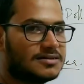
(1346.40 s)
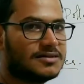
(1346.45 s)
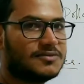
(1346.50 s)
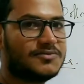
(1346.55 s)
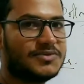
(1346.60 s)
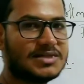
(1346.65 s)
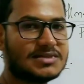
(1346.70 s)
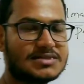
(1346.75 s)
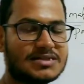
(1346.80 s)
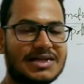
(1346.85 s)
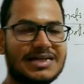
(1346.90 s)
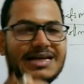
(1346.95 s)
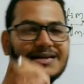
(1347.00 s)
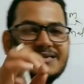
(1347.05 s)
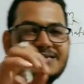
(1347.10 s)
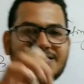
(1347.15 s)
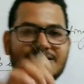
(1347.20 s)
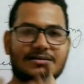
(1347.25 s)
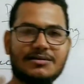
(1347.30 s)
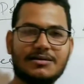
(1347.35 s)
the bees
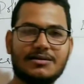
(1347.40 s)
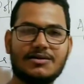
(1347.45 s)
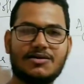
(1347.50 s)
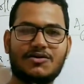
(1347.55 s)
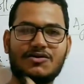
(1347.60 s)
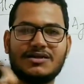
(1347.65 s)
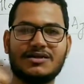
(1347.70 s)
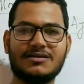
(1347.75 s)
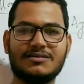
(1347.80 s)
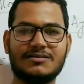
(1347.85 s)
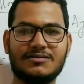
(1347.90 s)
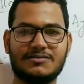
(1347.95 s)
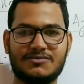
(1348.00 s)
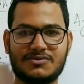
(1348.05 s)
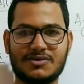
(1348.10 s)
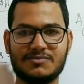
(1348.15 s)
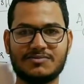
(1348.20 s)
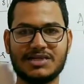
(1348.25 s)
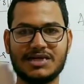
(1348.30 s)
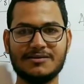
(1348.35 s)
collect honey
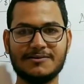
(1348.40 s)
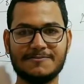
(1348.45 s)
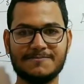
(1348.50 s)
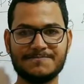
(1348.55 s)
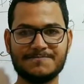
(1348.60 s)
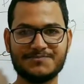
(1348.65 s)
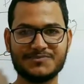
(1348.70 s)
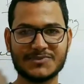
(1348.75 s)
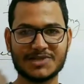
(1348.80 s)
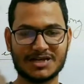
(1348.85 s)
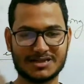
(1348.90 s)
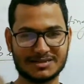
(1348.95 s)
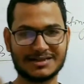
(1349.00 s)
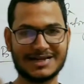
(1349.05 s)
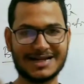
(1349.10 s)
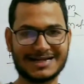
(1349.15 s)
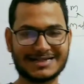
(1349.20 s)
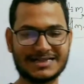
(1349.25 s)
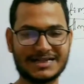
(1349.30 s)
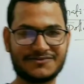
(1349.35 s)
from the
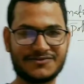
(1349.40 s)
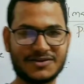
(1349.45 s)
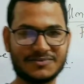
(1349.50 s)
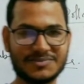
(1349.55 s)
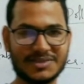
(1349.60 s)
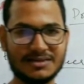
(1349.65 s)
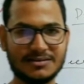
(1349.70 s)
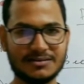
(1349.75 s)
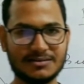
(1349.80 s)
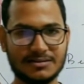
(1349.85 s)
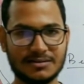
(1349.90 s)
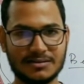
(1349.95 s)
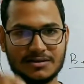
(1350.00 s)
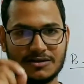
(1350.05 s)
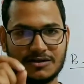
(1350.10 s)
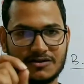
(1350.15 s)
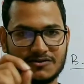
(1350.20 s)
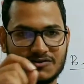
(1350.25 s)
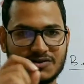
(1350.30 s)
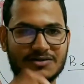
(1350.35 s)
nectar from the
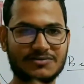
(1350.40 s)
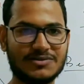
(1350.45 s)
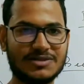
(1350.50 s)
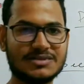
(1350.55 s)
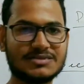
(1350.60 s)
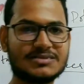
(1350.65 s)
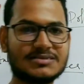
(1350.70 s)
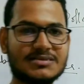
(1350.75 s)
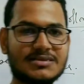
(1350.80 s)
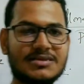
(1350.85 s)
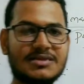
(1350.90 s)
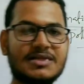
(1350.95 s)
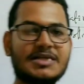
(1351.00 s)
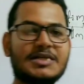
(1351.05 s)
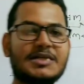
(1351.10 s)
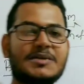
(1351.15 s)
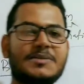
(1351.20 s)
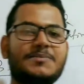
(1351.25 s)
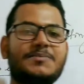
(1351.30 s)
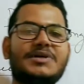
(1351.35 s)
flowers.
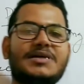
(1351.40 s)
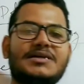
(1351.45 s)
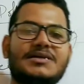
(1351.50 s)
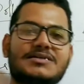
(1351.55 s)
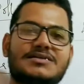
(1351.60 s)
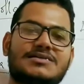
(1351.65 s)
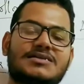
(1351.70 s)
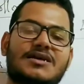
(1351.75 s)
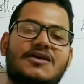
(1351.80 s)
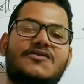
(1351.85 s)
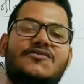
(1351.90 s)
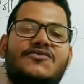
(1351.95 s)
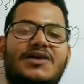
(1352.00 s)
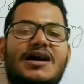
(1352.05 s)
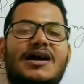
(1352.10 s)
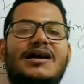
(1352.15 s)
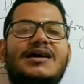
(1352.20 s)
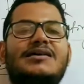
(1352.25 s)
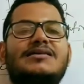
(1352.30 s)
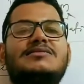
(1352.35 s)
Bees,
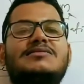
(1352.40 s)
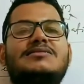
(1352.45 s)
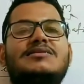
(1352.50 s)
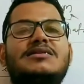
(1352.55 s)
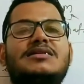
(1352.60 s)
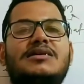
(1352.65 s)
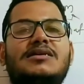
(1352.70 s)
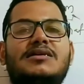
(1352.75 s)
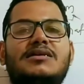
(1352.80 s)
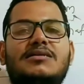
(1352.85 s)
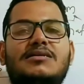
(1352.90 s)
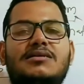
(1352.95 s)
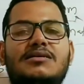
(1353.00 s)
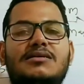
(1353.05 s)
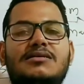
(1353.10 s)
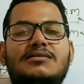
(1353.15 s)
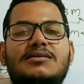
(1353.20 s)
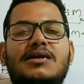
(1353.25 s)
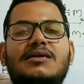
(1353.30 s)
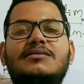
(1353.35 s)
flies,
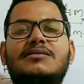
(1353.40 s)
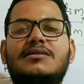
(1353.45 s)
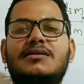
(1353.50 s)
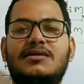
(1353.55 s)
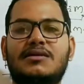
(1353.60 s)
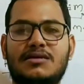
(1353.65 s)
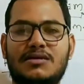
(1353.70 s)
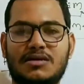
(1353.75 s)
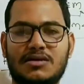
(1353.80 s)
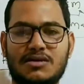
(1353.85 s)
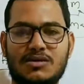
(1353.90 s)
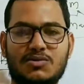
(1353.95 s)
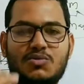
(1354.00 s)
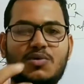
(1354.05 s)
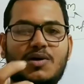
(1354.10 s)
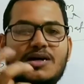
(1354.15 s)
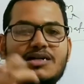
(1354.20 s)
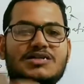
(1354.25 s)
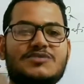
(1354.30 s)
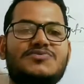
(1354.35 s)
and then
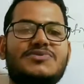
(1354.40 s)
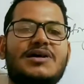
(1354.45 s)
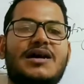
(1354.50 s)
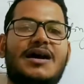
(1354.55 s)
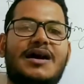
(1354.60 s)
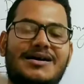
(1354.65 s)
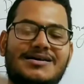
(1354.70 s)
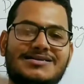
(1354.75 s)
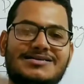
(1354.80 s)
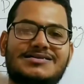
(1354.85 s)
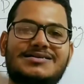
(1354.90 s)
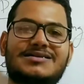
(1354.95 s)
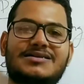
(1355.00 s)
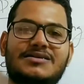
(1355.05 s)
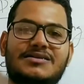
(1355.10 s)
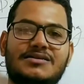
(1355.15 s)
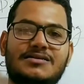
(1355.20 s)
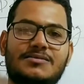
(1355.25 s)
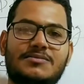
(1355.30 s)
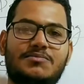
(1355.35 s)
wasps, ant,
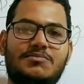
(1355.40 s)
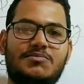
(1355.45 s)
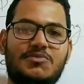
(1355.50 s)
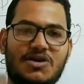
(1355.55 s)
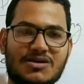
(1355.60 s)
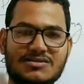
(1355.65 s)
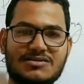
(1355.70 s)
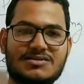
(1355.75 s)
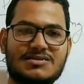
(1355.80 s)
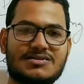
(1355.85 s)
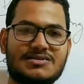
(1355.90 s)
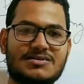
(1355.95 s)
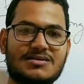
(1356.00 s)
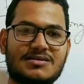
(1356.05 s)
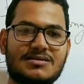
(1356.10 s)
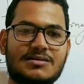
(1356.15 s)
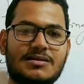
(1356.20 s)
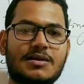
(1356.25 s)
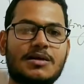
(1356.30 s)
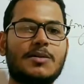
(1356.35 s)
moths,
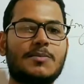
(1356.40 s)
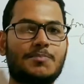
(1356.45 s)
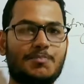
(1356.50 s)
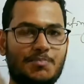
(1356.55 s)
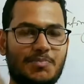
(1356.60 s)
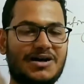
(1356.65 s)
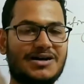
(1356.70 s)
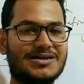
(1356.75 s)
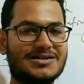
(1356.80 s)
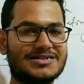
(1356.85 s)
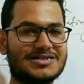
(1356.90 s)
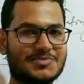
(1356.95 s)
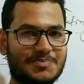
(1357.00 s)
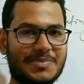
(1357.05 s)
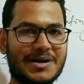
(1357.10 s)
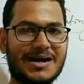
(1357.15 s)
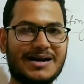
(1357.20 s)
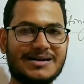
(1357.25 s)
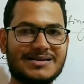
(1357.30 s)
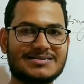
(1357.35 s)
birds,
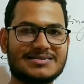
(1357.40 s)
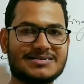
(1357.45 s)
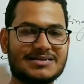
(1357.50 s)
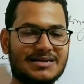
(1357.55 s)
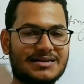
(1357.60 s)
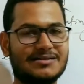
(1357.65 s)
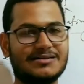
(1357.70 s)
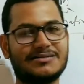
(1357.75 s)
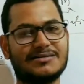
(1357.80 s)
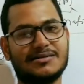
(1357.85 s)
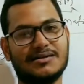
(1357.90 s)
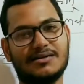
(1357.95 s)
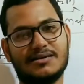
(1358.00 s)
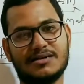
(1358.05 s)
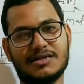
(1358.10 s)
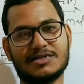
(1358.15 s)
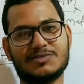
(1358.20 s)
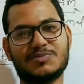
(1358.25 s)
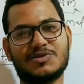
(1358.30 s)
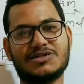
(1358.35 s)
bats are
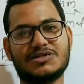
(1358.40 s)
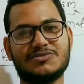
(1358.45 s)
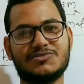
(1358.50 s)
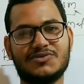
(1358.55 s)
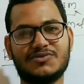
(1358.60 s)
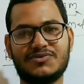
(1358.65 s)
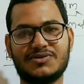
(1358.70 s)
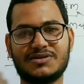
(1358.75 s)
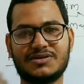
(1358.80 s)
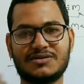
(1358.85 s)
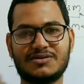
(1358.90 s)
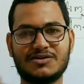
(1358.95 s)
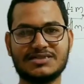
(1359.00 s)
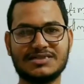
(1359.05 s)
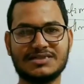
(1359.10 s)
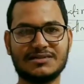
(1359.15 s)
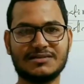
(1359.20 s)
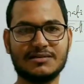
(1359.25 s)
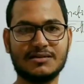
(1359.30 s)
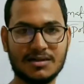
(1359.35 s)
responsible for
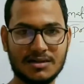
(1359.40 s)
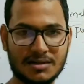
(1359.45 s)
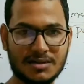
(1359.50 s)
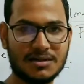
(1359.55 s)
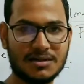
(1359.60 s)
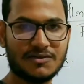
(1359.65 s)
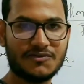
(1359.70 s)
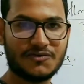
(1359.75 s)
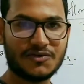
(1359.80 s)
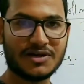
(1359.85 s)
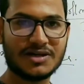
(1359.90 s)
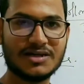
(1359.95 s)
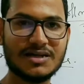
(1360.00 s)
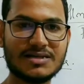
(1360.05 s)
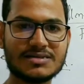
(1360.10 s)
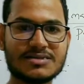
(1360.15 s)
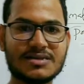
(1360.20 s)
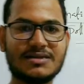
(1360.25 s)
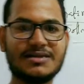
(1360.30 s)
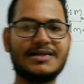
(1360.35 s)
causing
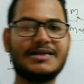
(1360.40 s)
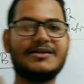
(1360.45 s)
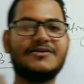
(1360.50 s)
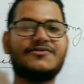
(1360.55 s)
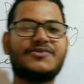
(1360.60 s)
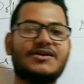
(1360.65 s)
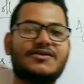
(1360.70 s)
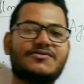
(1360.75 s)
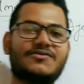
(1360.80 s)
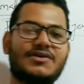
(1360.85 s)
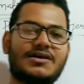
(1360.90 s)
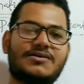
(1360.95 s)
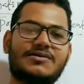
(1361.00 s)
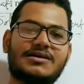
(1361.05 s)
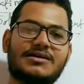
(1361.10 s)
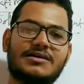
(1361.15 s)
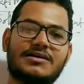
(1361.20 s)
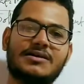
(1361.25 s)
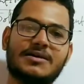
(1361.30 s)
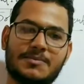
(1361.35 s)
pollination in different
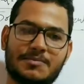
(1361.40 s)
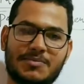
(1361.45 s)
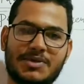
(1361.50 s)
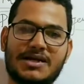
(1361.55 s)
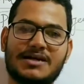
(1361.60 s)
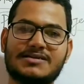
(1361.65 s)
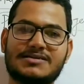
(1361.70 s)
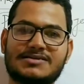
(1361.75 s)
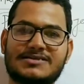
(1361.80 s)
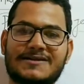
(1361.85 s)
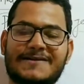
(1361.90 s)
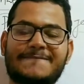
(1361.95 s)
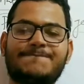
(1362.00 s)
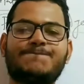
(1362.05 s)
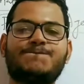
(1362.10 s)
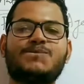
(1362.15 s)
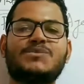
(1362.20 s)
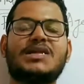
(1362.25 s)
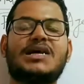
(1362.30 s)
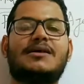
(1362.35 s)
flowering plants.
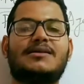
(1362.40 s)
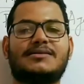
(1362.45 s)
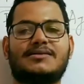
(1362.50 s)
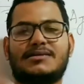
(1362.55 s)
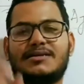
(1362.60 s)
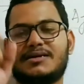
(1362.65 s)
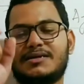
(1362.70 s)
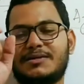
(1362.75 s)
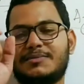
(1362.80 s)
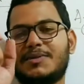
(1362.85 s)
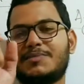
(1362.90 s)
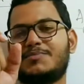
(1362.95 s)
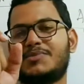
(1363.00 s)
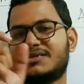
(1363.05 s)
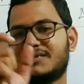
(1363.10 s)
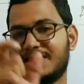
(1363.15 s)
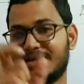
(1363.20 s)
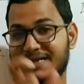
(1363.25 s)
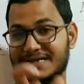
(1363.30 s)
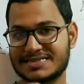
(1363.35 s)
And remember,
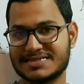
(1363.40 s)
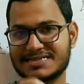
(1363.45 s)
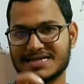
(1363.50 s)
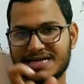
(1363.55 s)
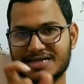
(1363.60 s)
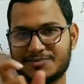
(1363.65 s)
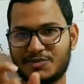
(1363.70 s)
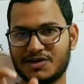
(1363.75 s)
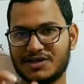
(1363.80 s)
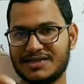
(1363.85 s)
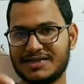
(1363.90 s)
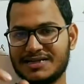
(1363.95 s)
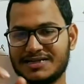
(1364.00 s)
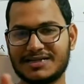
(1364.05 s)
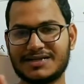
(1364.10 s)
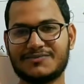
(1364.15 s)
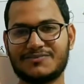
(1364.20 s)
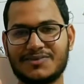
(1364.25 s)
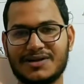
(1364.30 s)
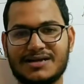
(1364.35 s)
the insect
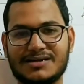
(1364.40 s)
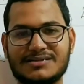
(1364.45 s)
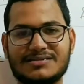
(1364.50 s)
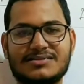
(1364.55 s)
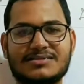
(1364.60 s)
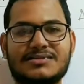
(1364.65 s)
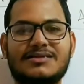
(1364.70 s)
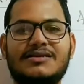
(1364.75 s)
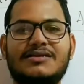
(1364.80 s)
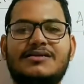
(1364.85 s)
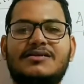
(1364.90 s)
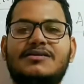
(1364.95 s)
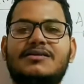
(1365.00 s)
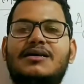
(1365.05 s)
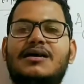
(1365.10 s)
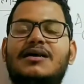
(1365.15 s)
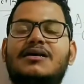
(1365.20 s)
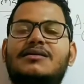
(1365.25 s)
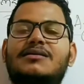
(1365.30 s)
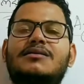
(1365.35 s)
pollinated plants
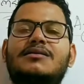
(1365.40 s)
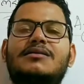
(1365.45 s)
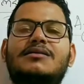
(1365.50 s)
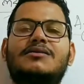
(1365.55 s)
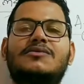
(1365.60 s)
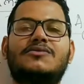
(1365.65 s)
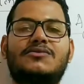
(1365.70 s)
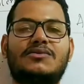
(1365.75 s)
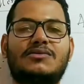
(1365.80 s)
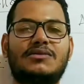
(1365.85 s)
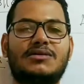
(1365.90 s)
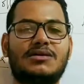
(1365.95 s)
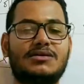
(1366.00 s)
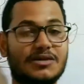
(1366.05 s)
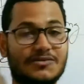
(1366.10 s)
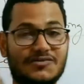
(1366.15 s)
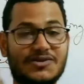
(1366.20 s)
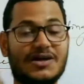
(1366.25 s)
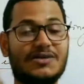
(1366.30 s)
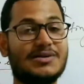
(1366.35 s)
when the
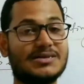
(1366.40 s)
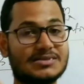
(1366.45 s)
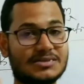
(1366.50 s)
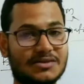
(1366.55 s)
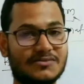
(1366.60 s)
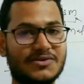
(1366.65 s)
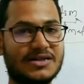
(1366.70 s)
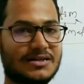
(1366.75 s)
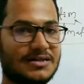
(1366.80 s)
flowers are very